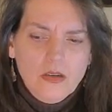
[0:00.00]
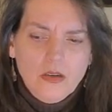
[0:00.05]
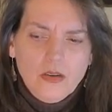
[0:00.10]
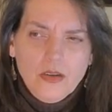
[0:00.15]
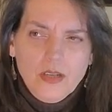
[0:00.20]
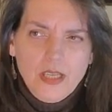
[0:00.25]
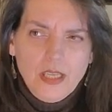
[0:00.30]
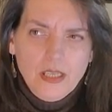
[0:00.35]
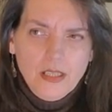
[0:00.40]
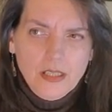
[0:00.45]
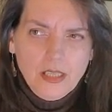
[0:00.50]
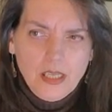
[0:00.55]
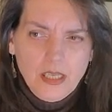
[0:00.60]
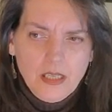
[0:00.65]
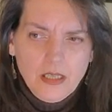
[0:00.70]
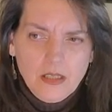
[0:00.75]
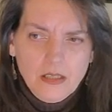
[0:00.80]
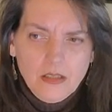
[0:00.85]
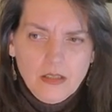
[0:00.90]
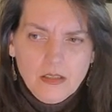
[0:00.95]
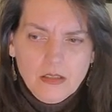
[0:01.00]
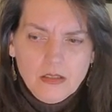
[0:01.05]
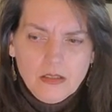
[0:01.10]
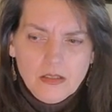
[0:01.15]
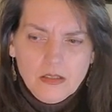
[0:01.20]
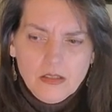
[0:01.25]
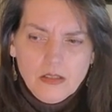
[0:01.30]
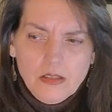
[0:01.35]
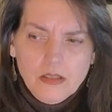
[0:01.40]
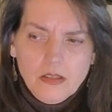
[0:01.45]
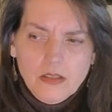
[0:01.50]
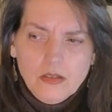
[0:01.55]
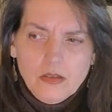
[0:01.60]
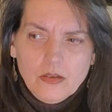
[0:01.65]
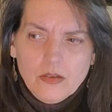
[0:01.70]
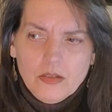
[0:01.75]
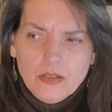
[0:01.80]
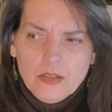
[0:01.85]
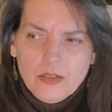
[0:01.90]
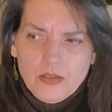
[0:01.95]
or healing
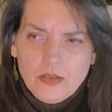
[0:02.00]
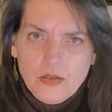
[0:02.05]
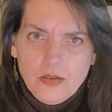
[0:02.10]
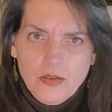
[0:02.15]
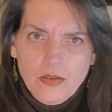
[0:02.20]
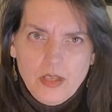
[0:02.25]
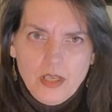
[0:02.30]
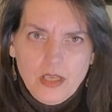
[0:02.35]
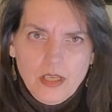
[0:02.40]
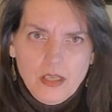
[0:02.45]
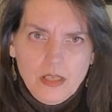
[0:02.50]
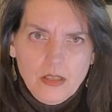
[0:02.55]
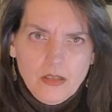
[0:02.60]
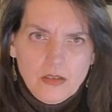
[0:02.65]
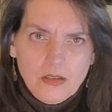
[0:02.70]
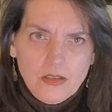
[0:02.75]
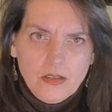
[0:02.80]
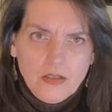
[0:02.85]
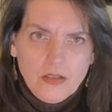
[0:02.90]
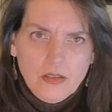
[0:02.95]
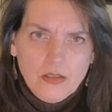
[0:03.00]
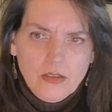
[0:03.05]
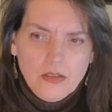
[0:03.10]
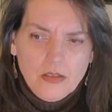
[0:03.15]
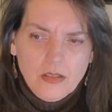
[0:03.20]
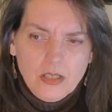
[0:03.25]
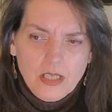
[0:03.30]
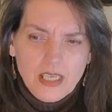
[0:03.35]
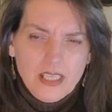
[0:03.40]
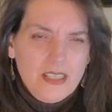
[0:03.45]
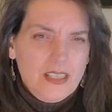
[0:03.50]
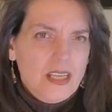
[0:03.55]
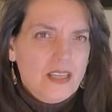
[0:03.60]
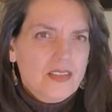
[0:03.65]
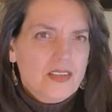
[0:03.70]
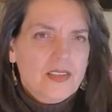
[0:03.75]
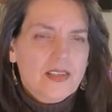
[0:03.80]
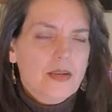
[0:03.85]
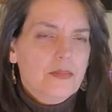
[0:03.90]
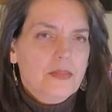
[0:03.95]
or soothing, or it does
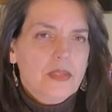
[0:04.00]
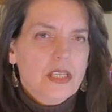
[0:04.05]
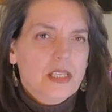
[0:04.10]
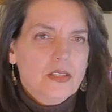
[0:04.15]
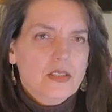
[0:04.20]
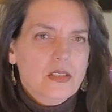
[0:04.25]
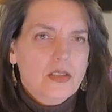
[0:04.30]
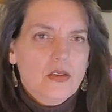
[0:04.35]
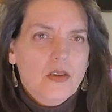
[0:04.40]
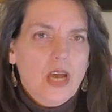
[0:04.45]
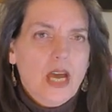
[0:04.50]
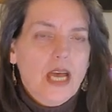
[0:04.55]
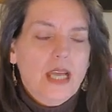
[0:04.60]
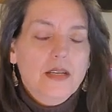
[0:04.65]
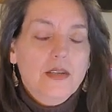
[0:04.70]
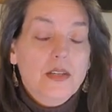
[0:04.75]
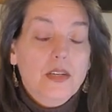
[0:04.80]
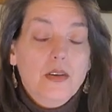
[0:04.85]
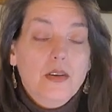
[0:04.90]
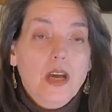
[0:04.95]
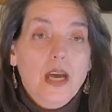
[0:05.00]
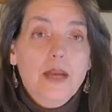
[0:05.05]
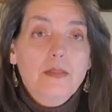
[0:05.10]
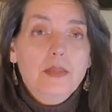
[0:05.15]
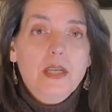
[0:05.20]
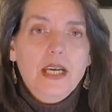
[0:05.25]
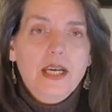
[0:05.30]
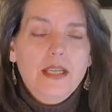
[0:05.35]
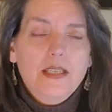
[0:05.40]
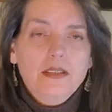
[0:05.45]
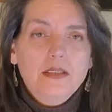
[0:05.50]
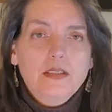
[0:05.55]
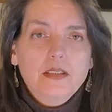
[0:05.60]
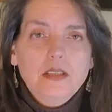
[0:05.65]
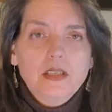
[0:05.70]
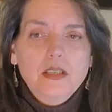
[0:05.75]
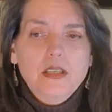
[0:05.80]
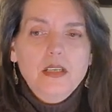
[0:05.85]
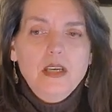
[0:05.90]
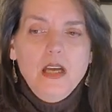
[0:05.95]
something to you. I don't know. I'm not
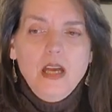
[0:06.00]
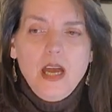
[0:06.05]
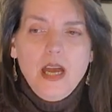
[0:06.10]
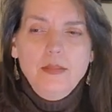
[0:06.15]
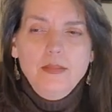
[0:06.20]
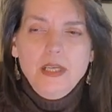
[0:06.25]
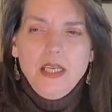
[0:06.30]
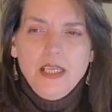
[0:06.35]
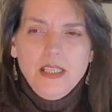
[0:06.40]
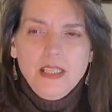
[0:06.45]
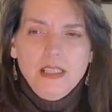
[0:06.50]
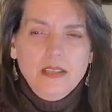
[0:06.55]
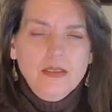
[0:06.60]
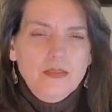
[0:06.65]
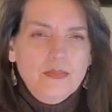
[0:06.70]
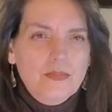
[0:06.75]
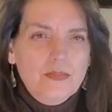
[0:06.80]
a